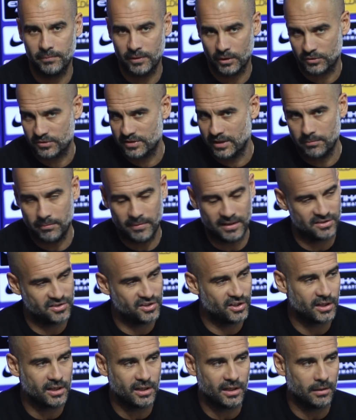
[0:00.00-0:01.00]
because I met
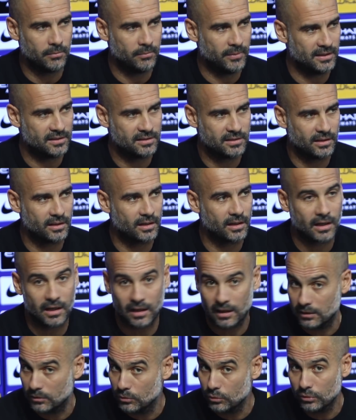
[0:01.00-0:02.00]
Chiki, I met
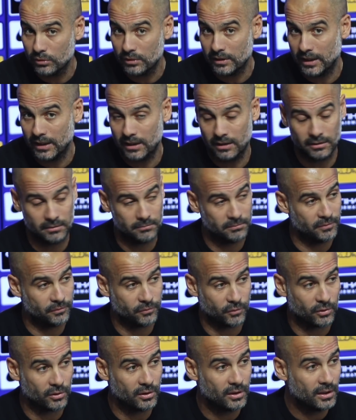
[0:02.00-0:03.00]
Khaldun there
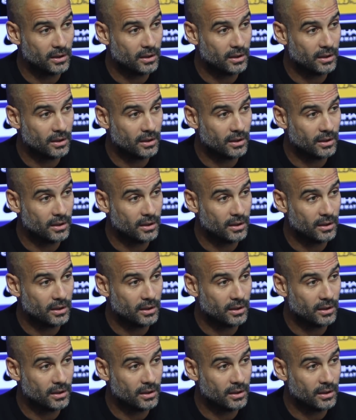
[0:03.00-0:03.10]
before